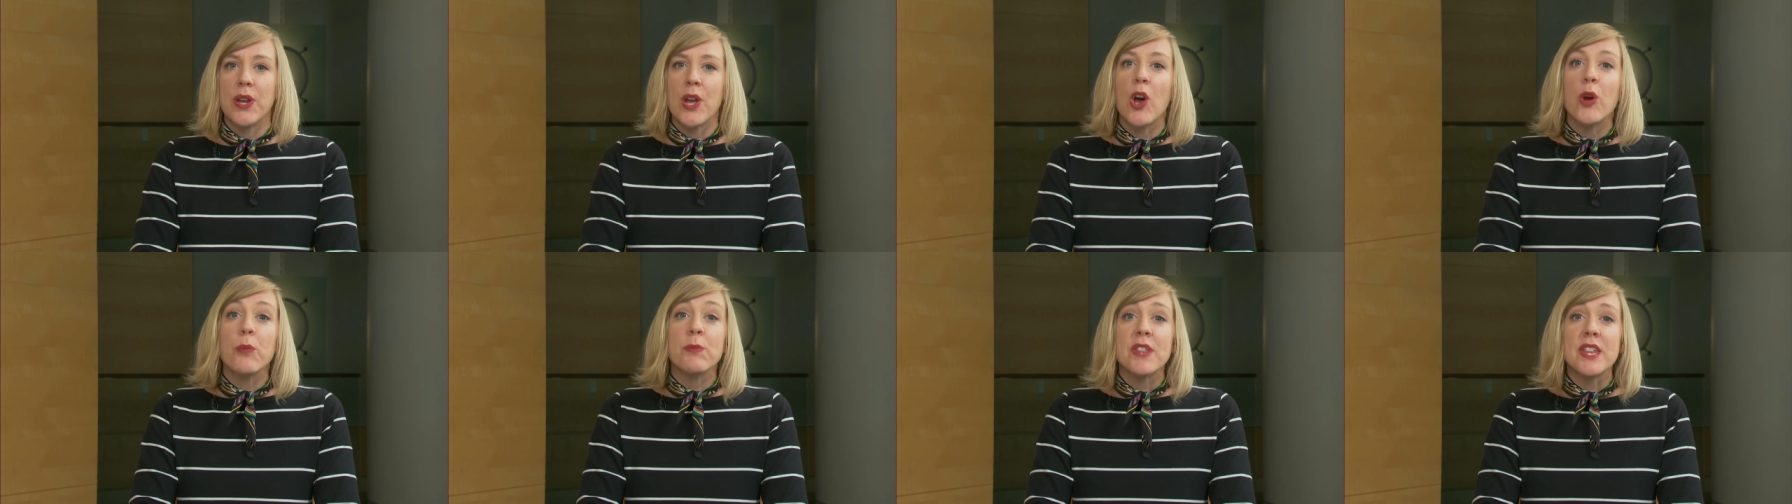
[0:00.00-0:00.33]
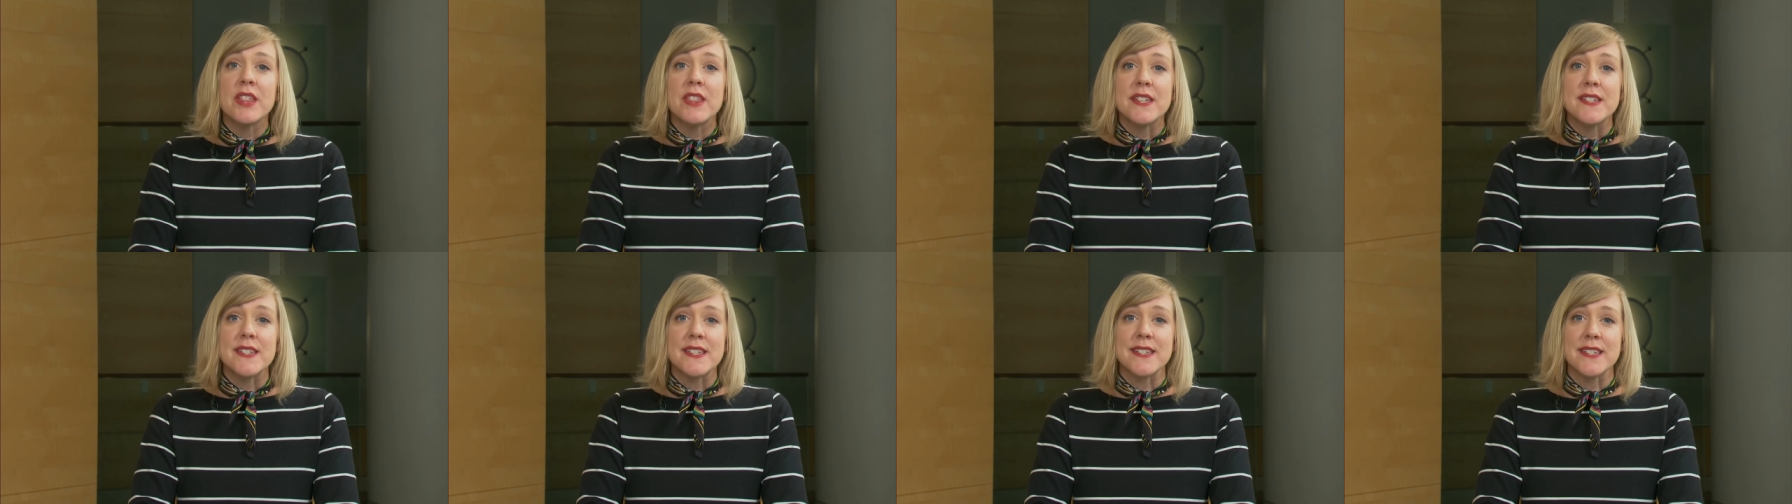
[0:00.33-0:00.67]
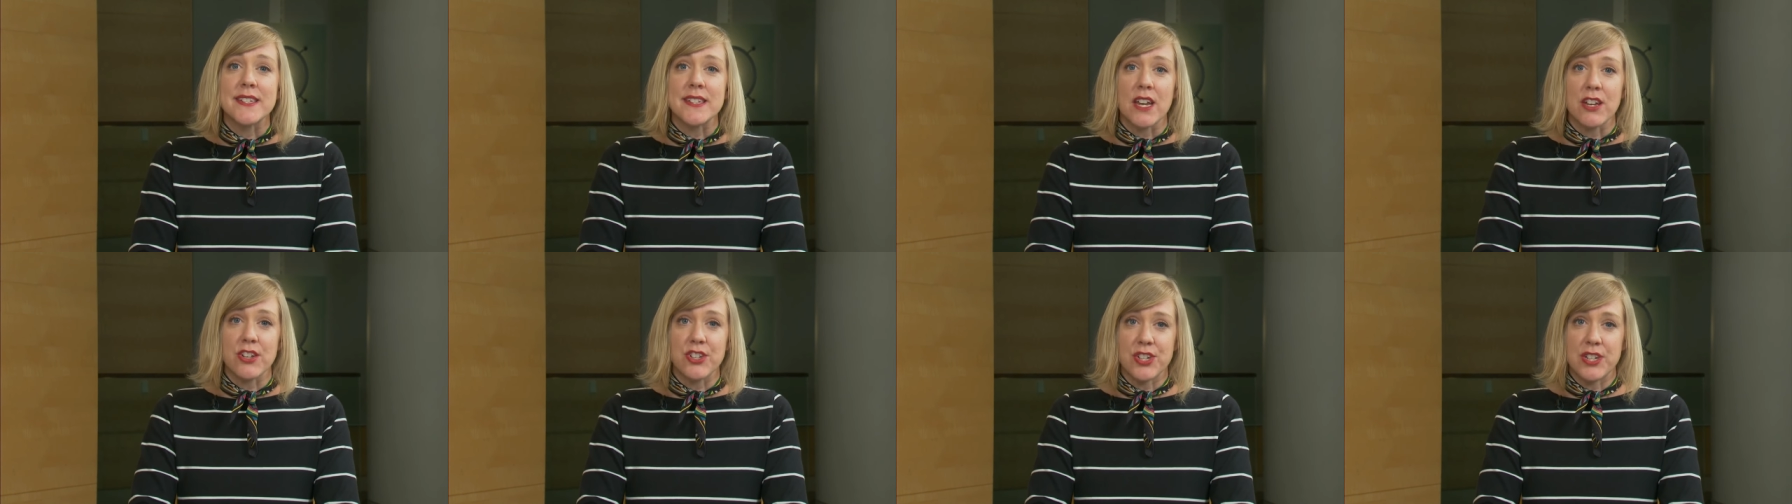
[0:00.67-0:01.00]
hope that this
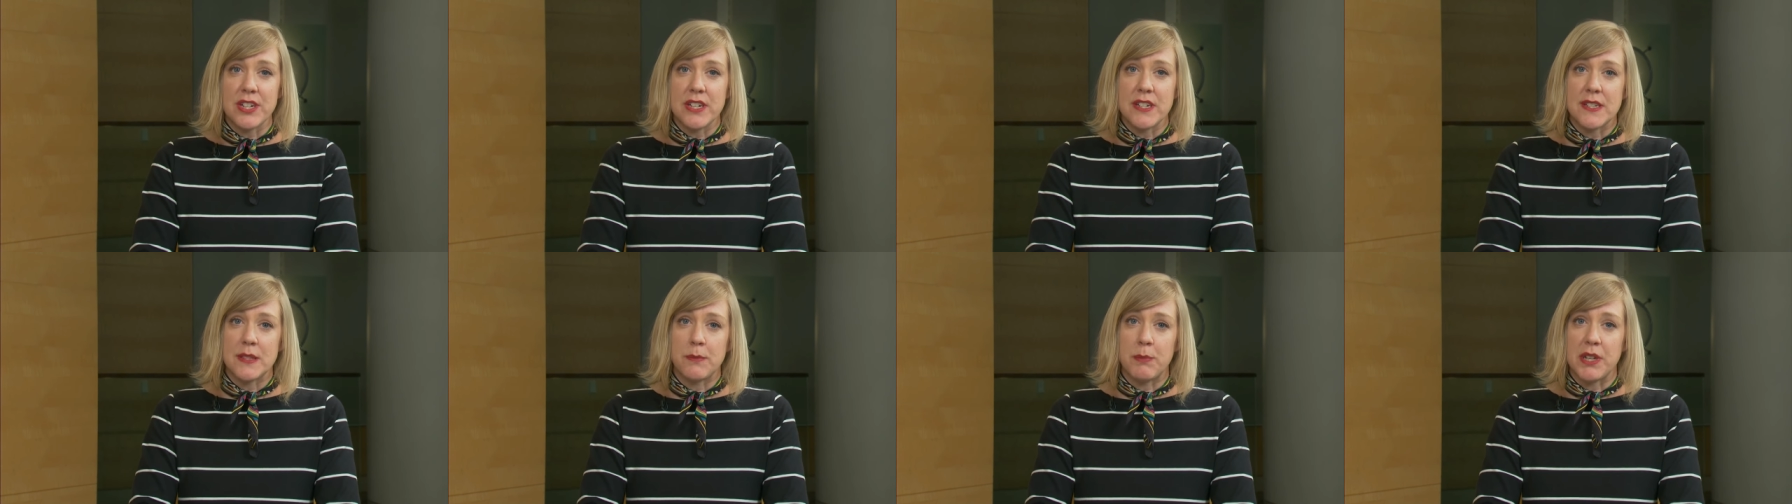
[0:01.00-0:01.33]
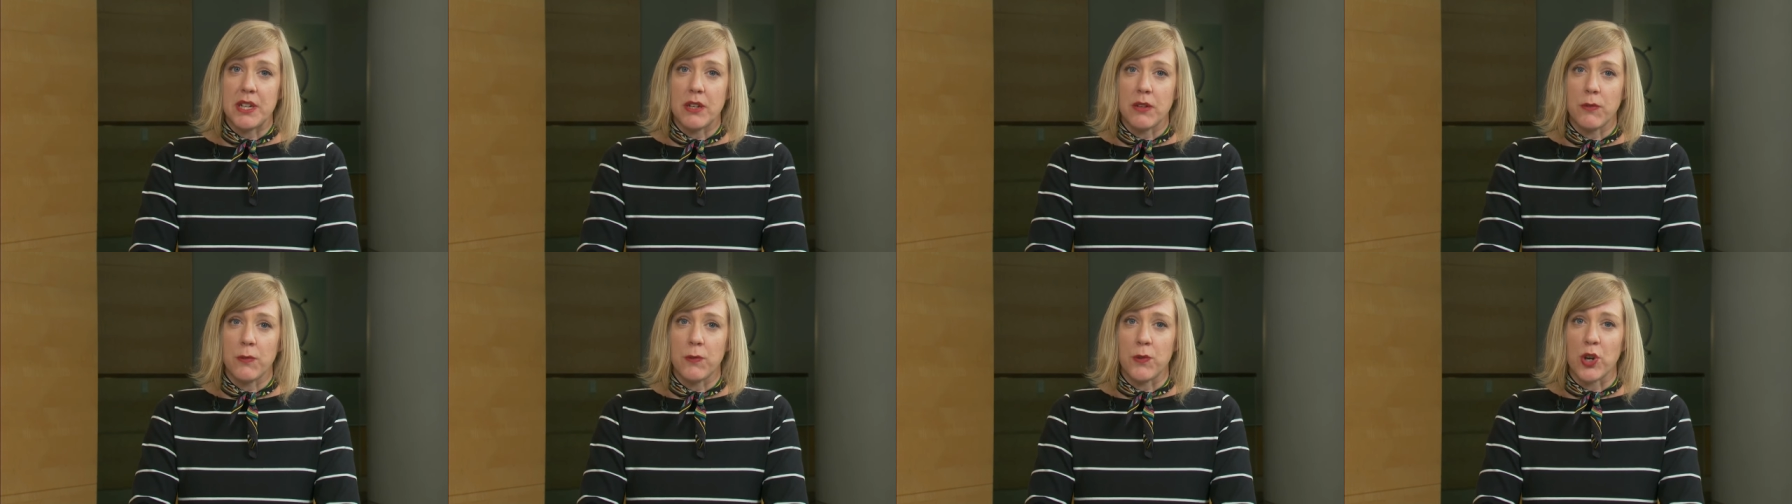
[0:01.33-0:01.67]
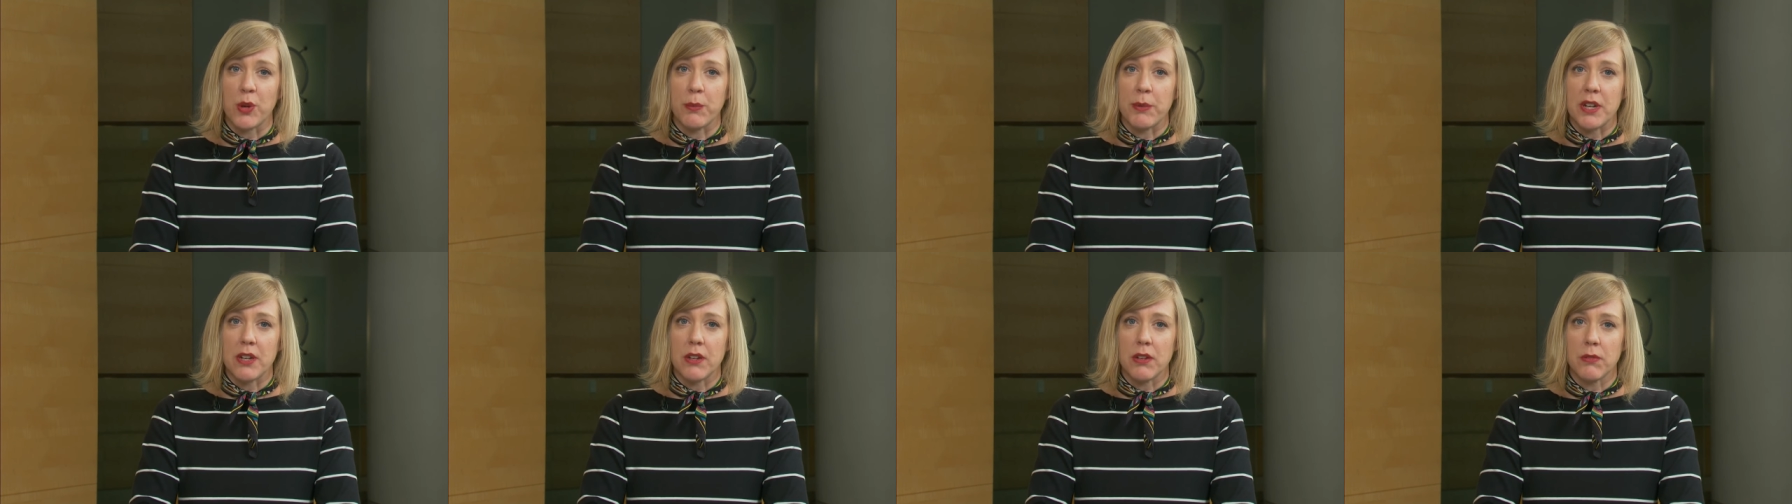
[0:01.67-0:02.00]
discussion has been
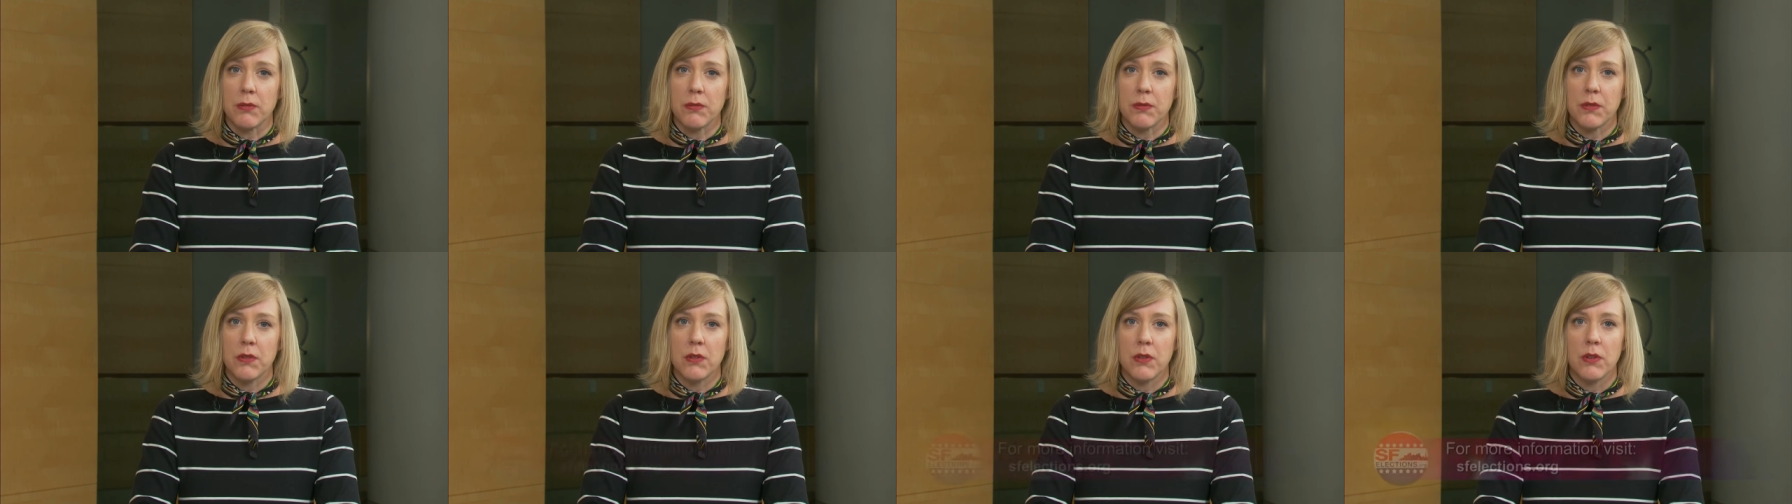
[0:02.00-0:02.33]
informative.